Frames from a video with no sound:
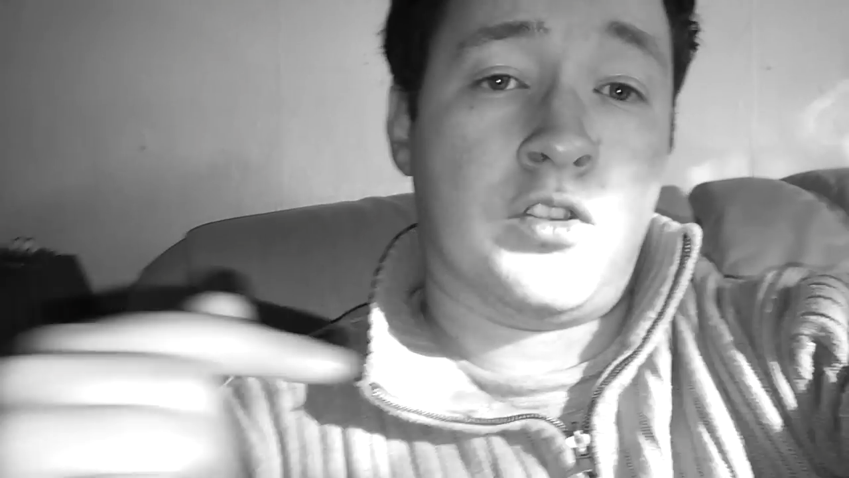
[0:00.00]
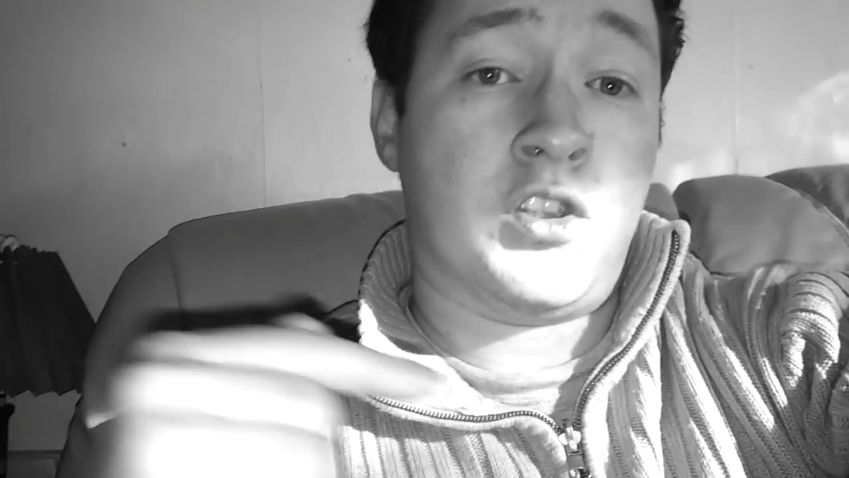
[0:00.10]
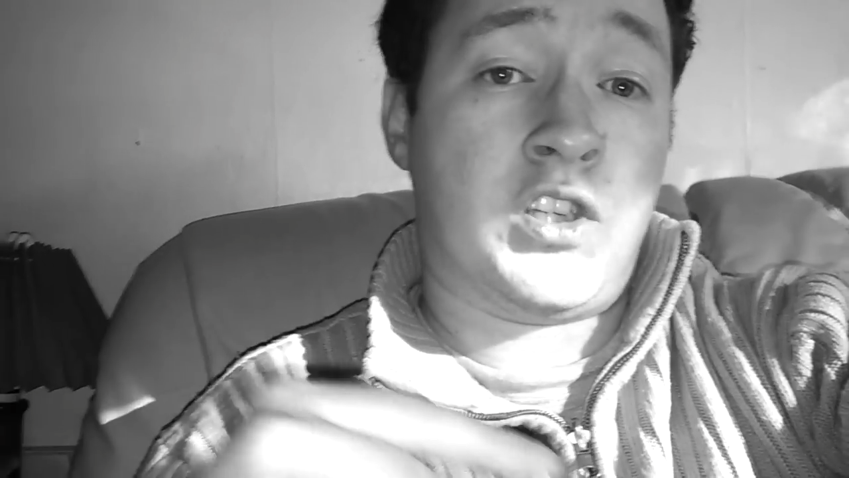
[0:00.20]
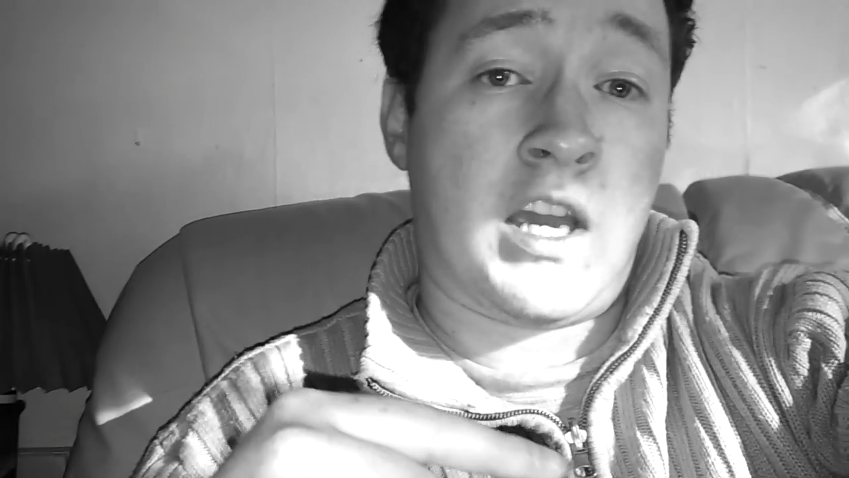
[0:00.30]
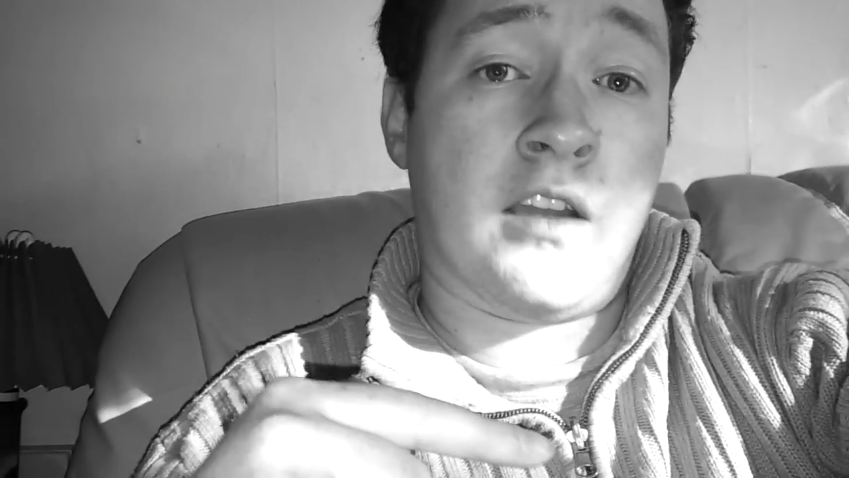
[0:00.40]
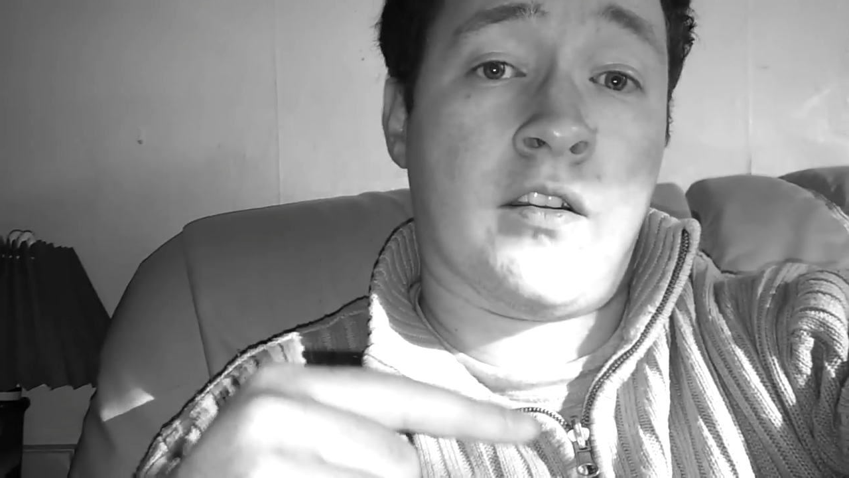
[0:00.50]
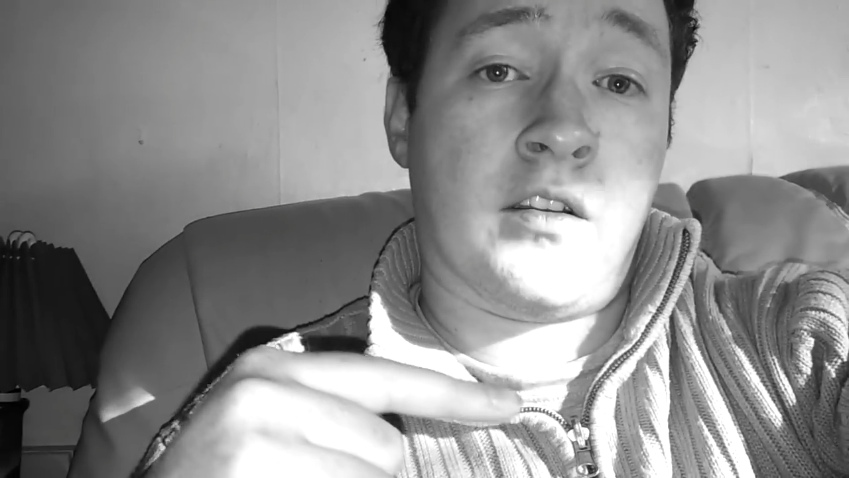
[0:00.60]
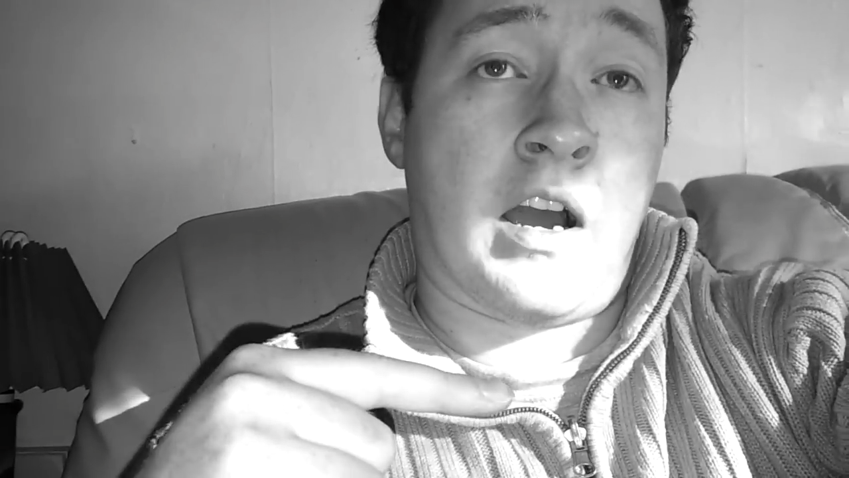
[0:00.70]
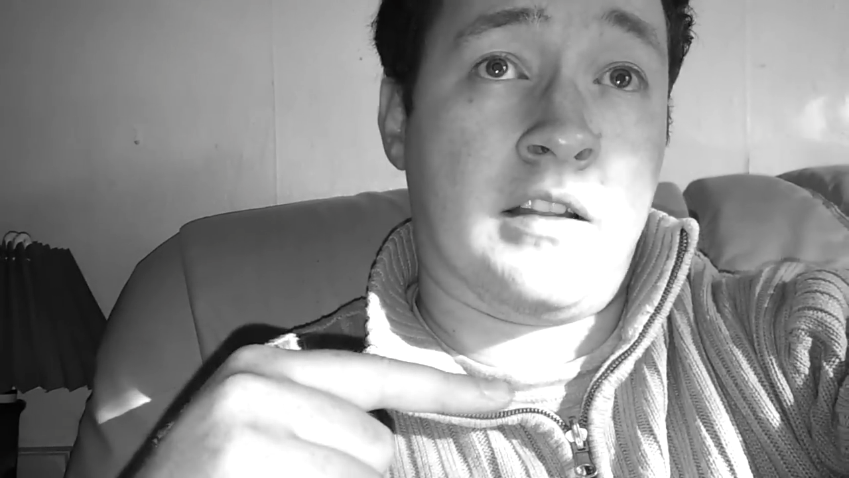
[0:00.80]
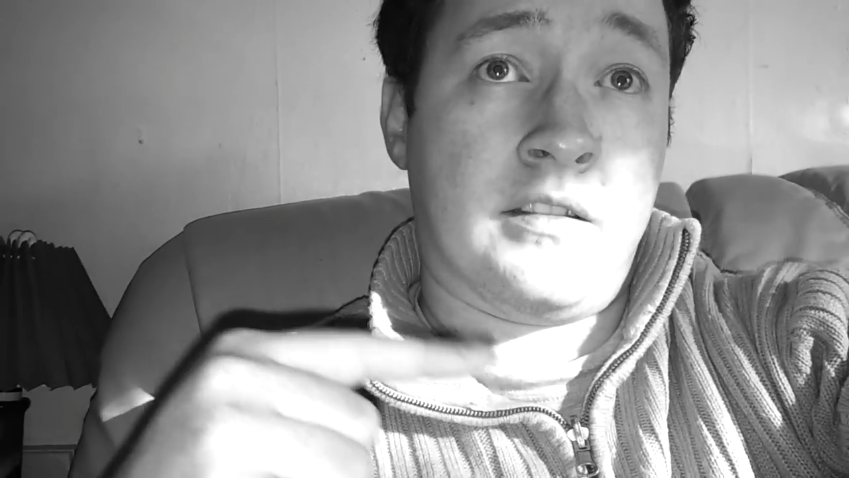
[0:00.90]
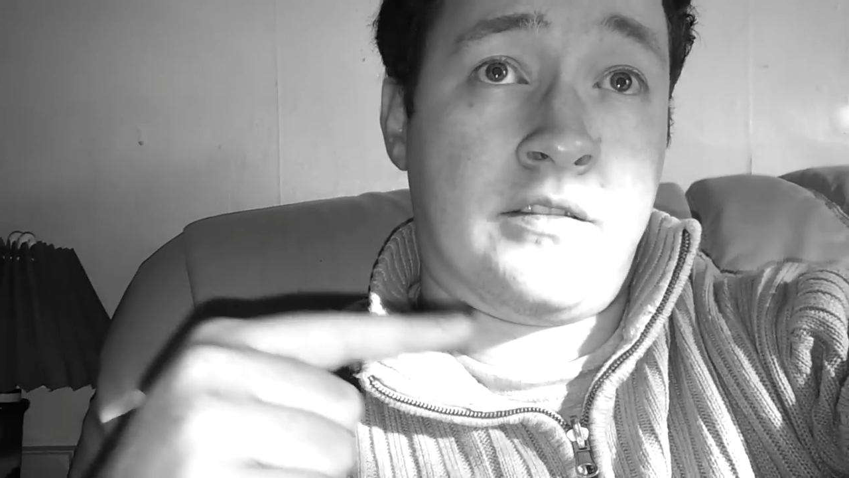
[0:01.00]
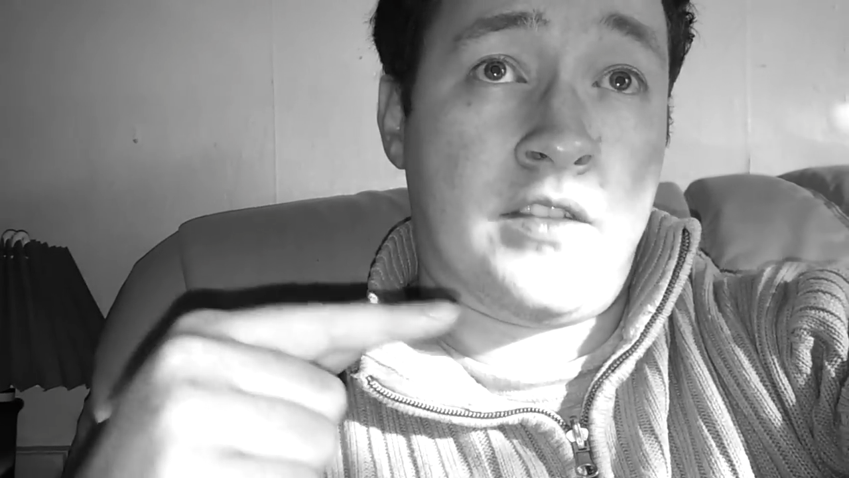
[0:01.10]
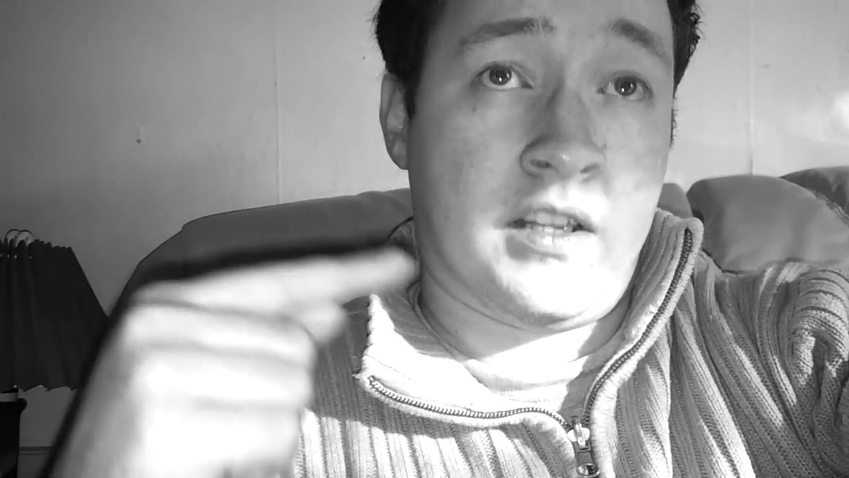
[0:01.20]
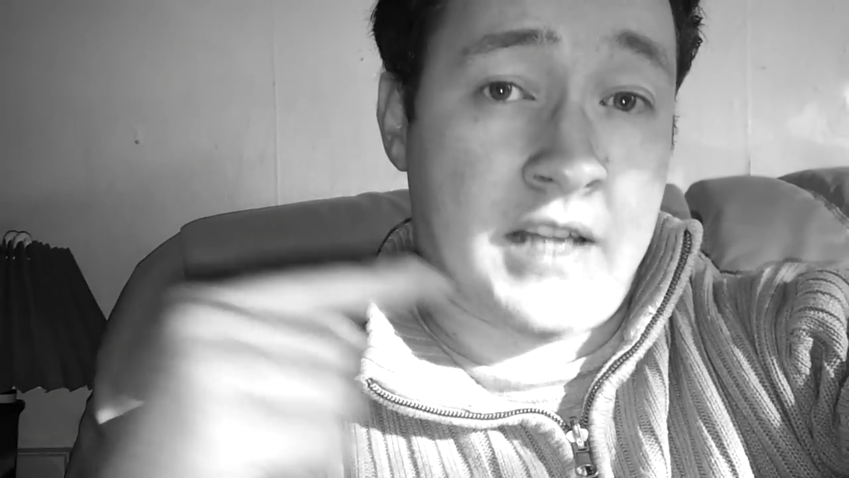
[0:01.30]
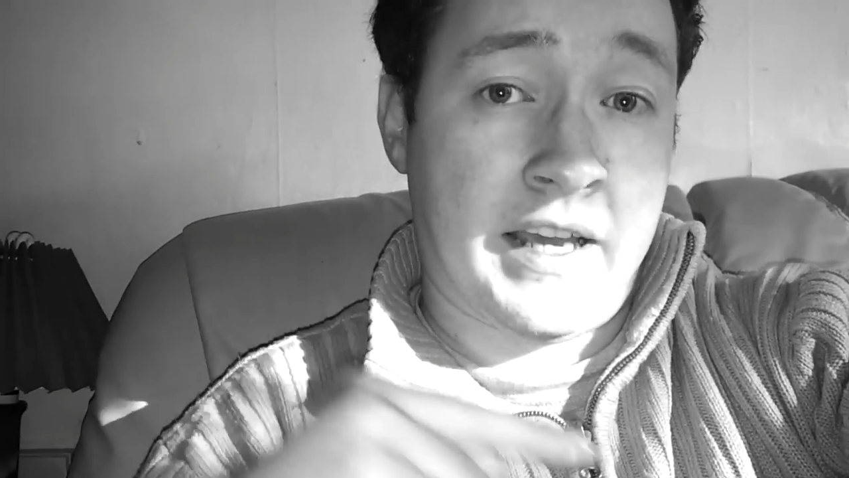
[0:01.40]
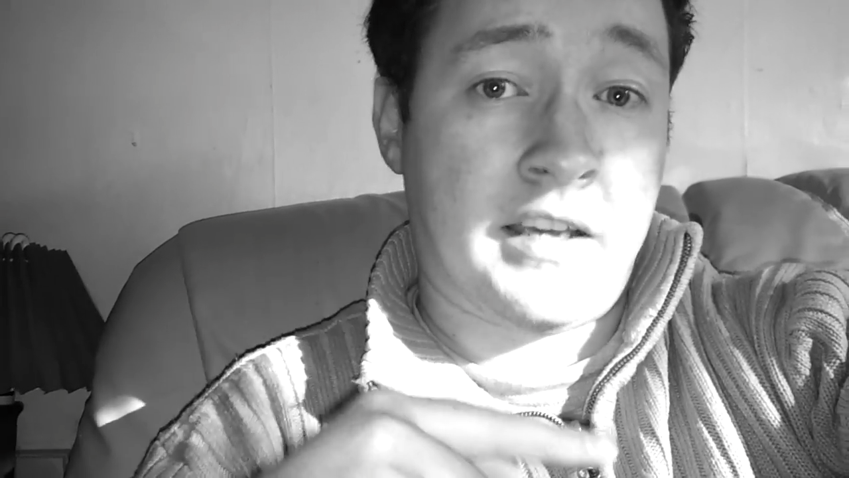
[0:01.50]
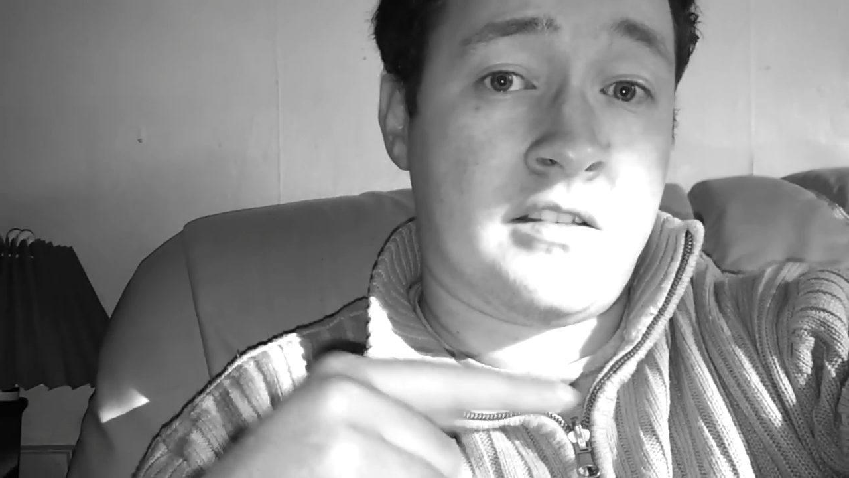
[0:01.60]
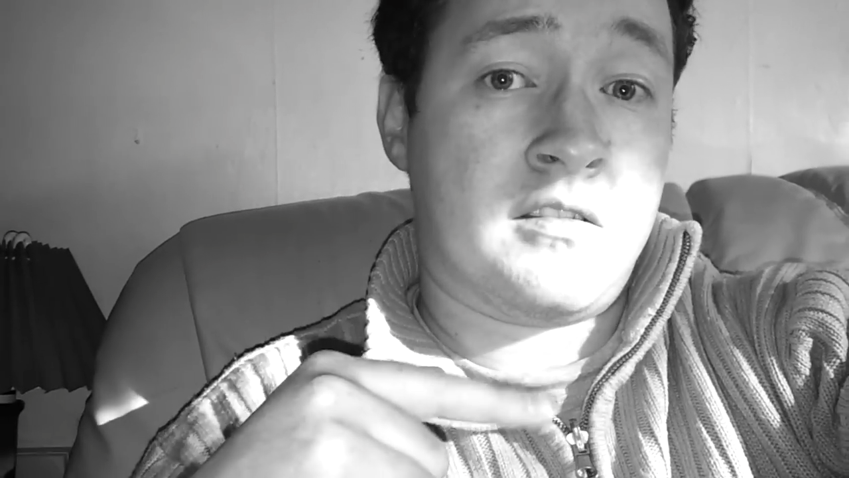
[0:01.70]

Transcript: could share a, uh, the link